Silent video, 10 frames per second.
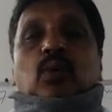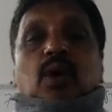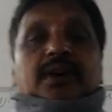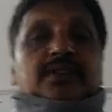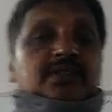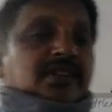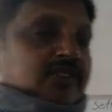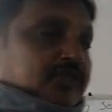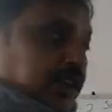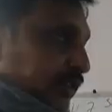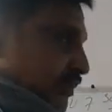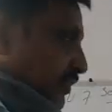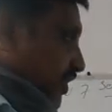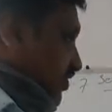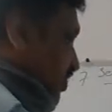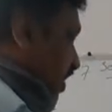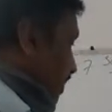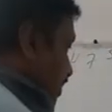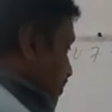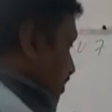What is the status of the
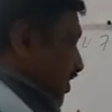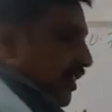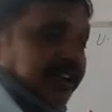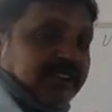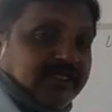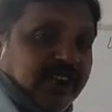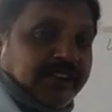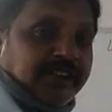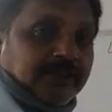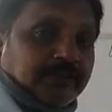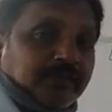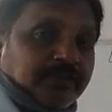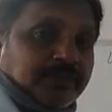site, SIT site?